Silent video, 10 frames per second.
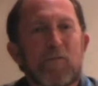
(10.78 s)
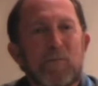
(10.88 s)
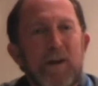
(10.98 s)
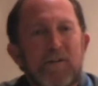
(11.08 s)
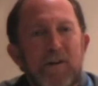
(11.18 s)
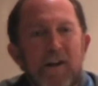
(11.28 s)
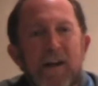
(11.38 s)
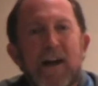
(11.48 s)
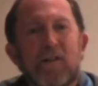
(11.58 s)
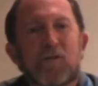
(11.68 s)
president, he
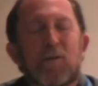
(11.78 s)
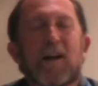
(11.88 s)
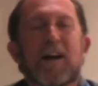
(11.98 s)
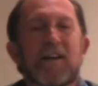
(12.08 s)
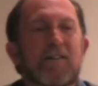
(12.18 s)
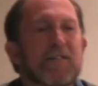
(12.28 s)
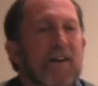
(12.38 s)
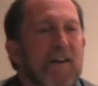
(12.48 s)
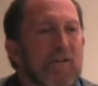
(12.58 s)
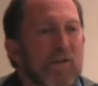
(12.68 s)
had his own lighting
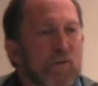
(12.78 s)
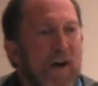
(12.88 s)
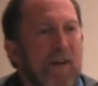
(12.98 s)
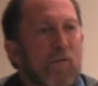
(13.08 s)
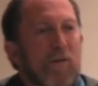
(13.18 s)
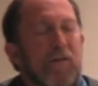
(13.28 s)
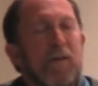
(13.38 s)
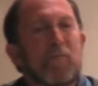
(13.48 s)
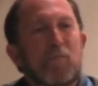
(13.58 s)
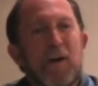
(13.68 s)
designer that would travel with him,